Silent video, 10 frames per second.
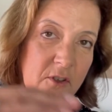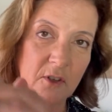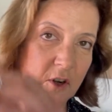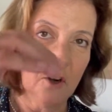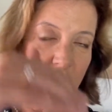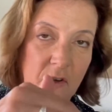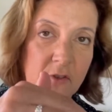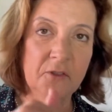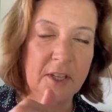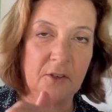curve
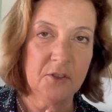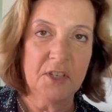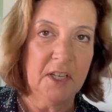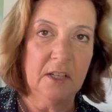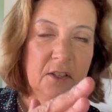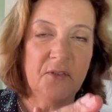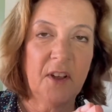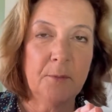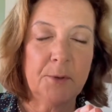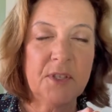that you're seeing, this
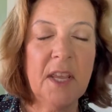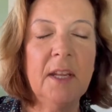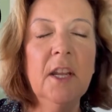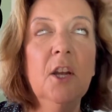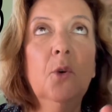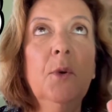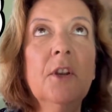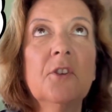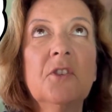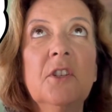5%, we
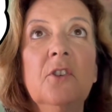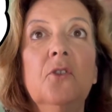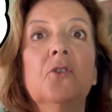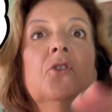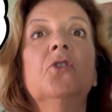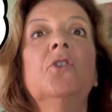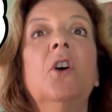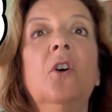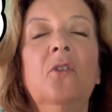are still so